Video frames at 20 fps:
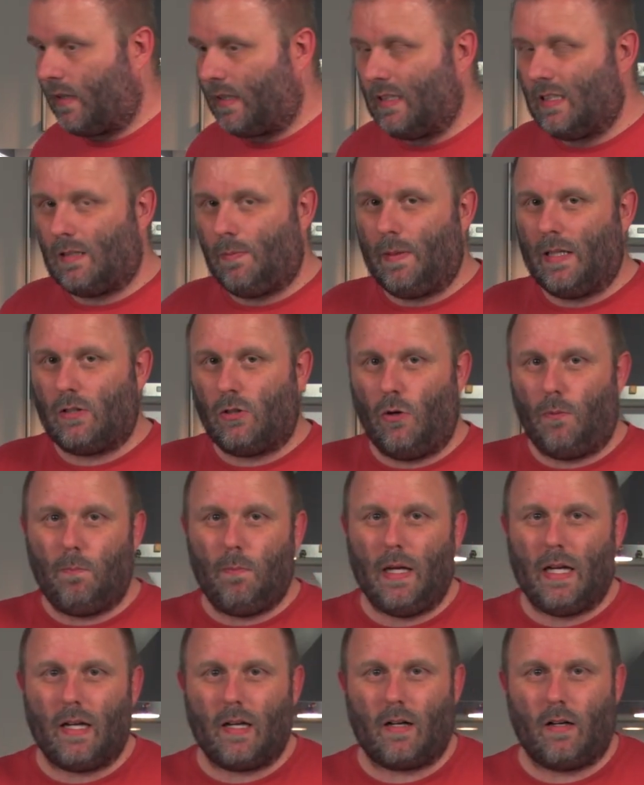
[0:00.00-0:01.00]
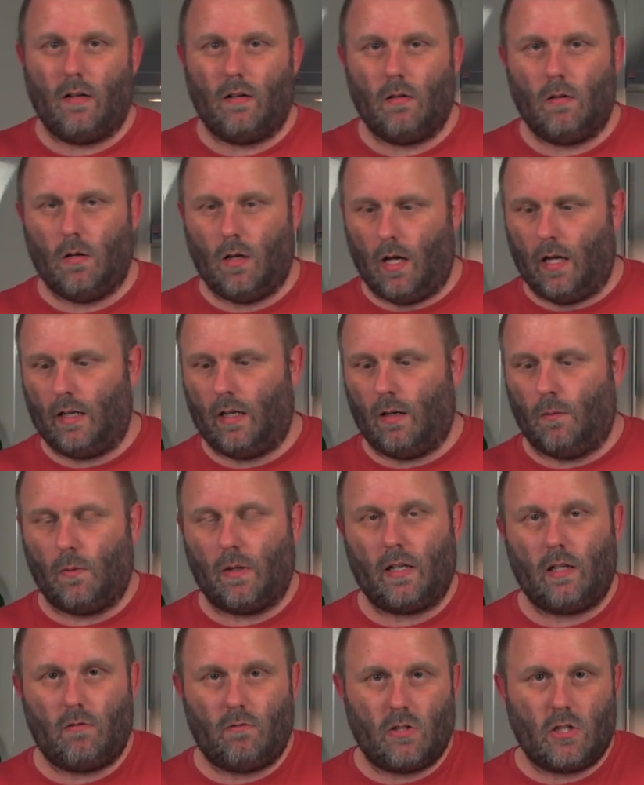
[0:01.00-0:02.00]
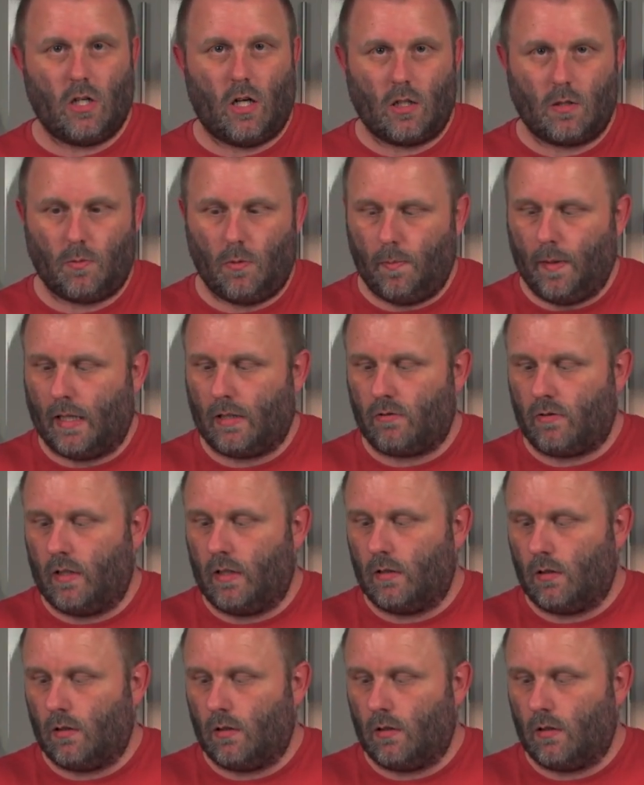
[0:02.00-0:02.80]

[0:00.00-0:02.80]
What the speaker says: it's a bit too big and I wanted a rechargeable battery.